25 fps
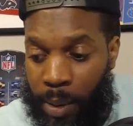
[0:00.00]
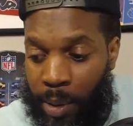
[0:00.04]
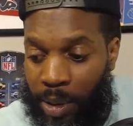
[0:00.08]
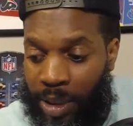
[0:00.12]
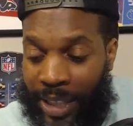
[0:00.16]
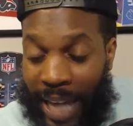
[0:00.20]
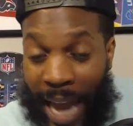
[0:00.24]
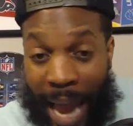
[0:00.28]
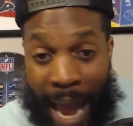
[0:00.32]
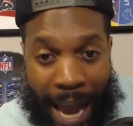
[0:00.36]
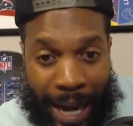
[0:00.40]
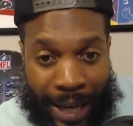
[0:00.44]

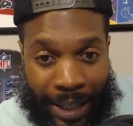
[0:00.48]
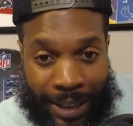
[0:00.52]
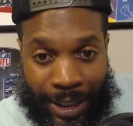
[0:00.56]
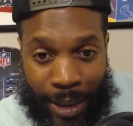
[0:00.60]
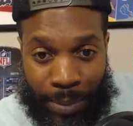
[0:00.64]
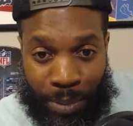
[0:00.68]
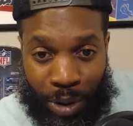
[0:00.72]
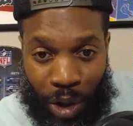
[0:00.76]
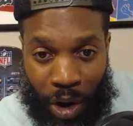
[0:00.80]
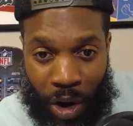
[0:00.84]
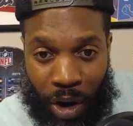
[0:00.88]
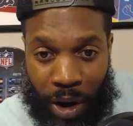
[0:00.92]
sacks.
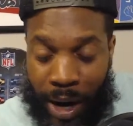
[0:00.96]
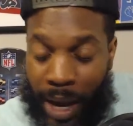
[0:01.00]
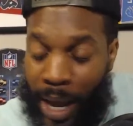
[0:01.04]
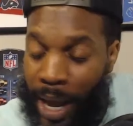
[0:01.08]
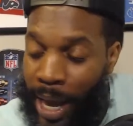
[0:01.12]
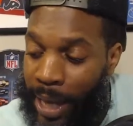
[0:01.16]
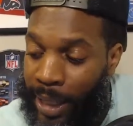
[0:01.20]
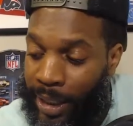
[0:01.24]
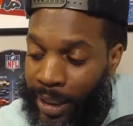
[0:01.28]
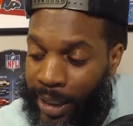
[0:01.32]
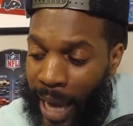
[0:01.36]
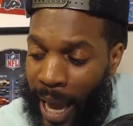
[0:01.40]
I'm sorry,
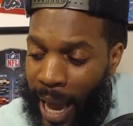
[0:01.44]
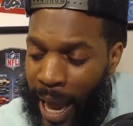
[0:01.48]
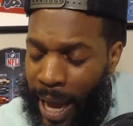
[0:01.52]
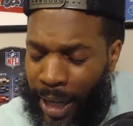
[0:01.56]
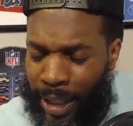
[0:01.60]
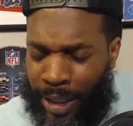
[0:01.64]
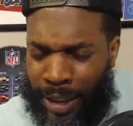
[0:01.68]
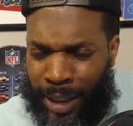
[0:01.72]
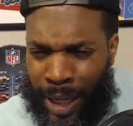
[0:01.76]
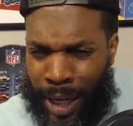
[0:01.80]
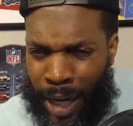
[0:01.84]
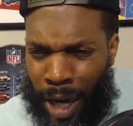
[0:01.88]

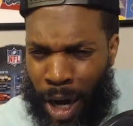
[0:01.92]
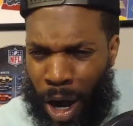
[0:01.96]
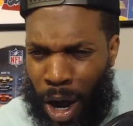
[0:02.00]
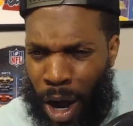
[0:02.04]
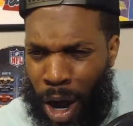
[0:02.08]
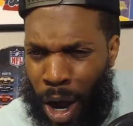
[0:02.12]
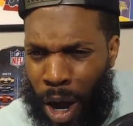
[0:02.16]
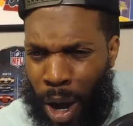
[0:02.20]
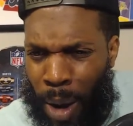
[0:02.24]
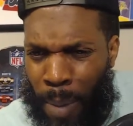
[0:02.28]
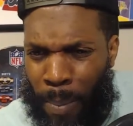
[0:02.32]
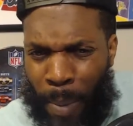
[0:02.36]
sacks and
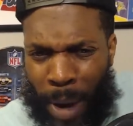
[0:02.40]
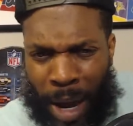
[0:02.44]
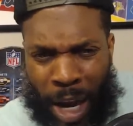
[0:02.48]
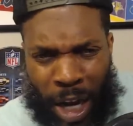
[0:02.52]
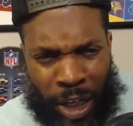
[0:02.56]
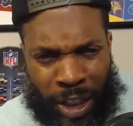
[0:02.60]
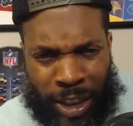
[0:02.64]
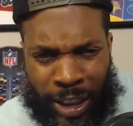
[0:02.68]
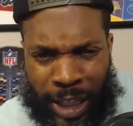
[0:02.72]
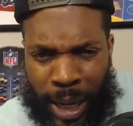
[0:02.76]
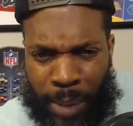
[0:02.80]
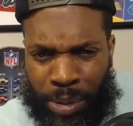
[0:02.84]

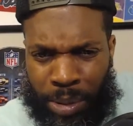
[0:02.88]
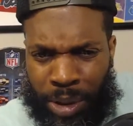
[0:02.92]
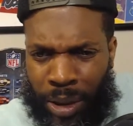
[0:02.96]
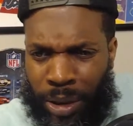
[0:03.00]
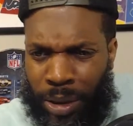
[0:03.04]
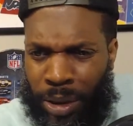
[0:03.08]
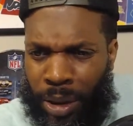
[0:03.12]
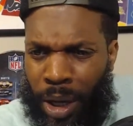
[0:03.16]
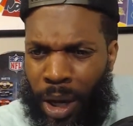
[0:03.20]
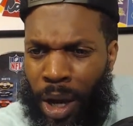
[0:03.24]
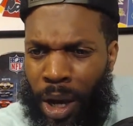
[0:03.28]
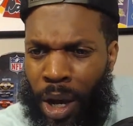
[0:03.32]

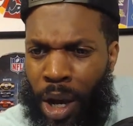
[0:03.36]
interceptions.